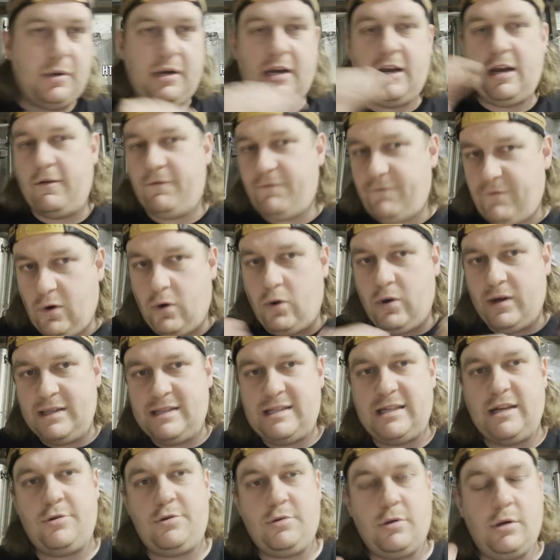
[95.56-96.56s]
3 and 4,
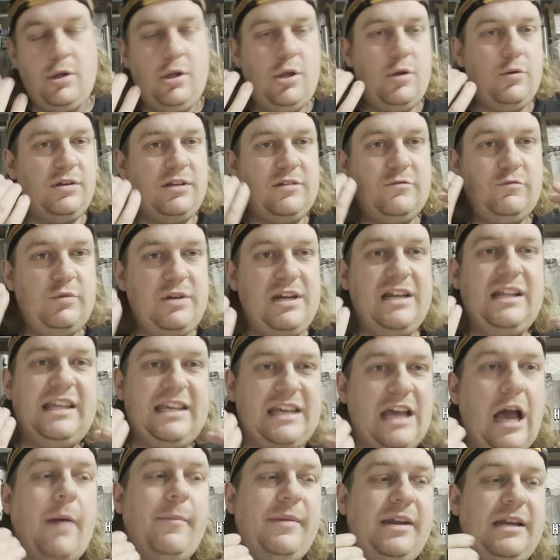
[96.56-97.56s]
etc.
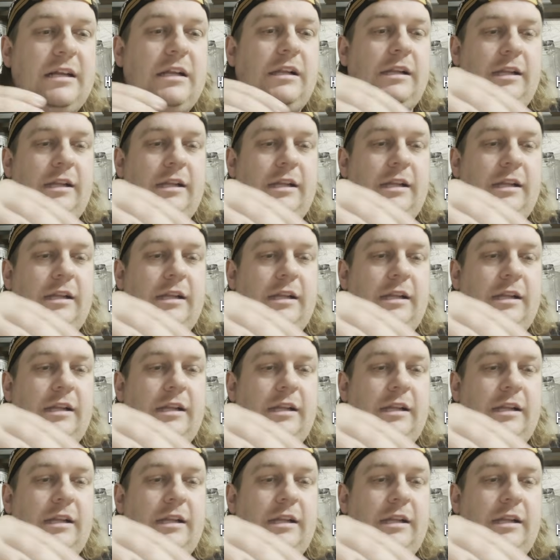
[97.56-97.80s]
really come in